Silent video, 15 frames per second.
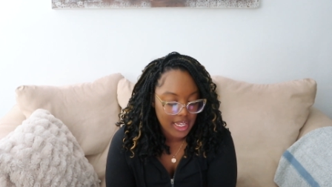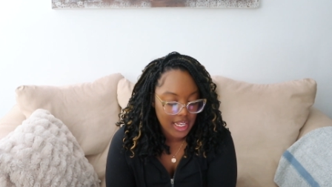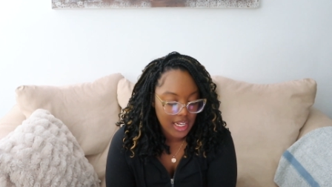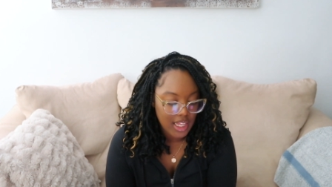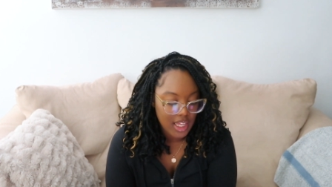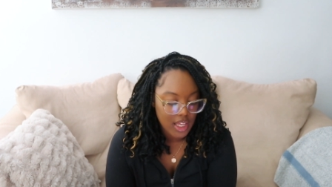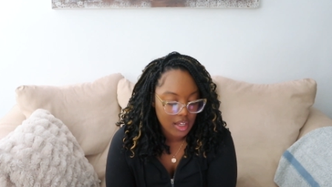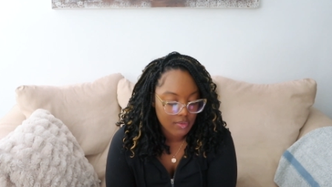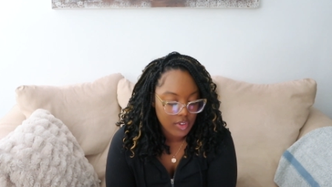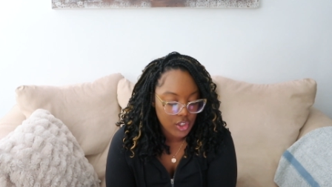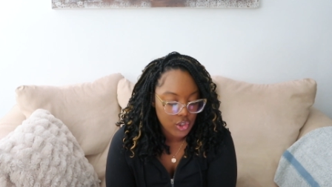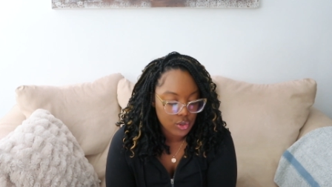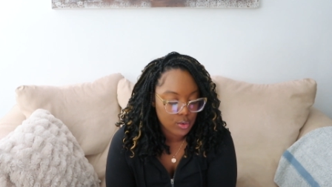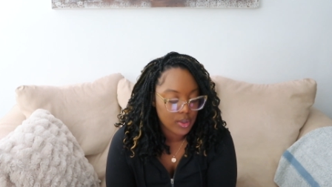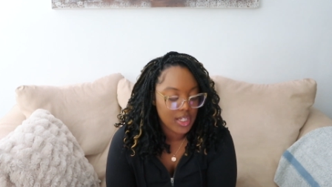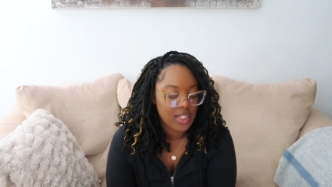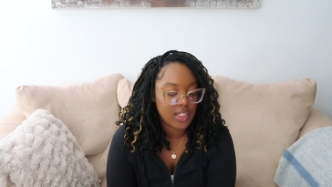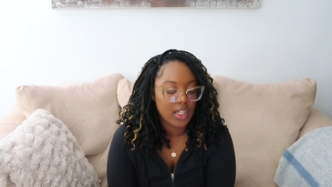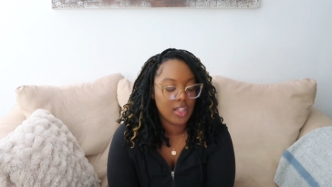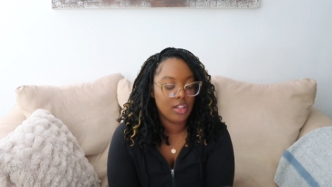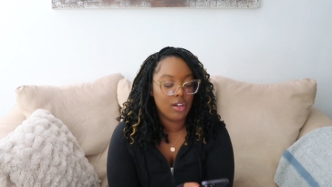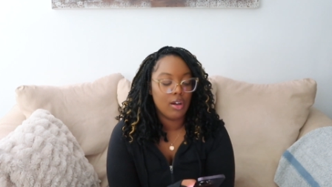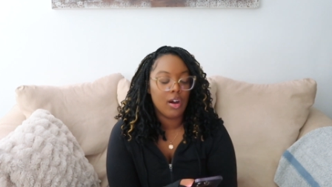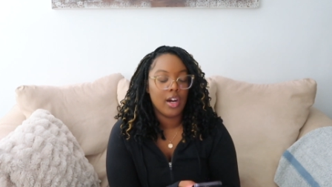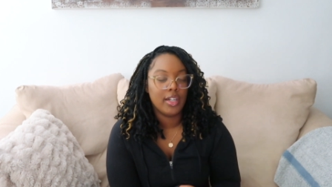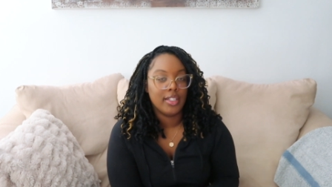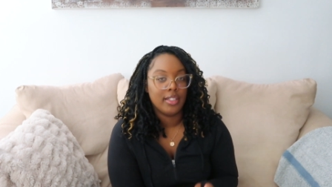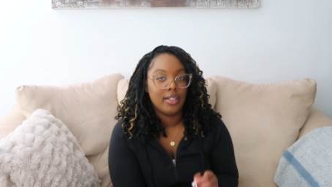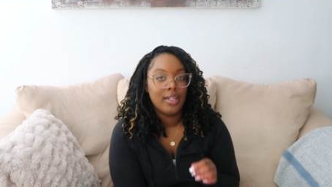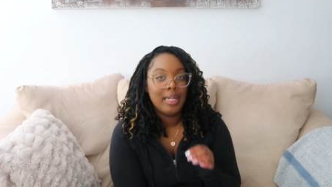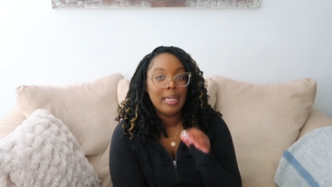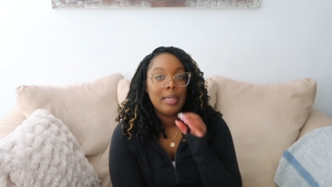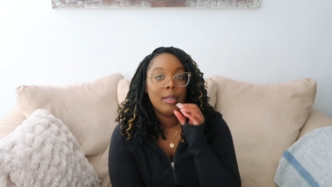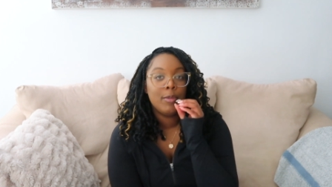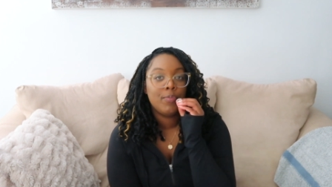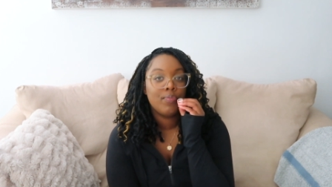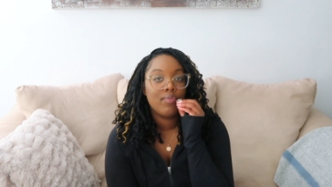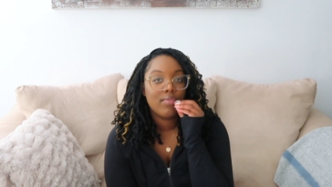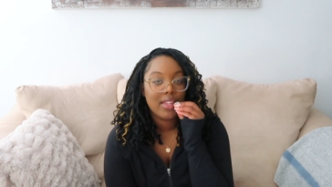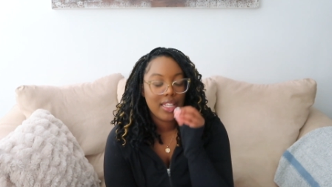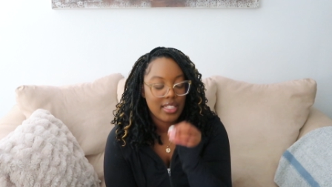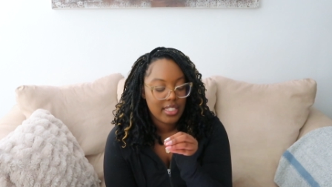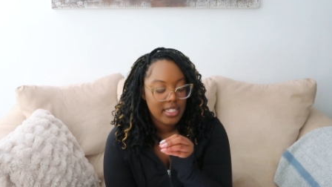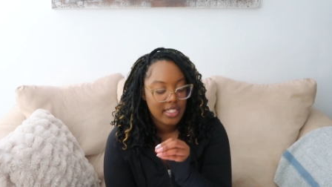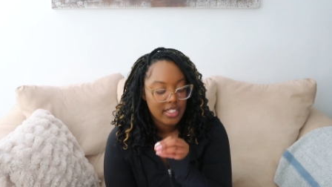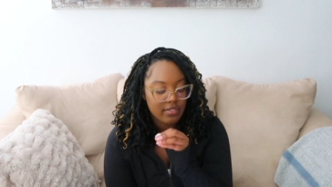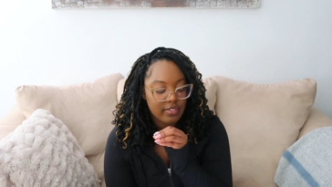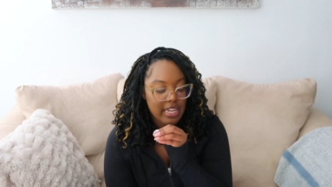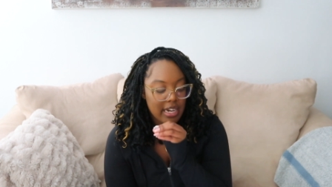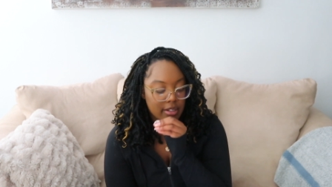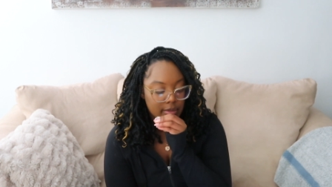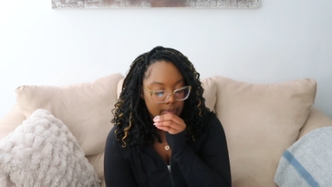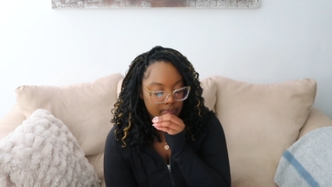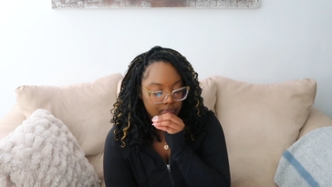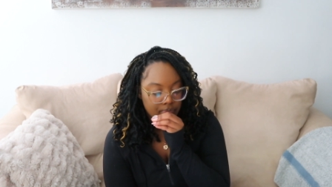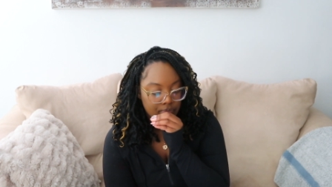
any of the trees in the garden. Seeds of doubt.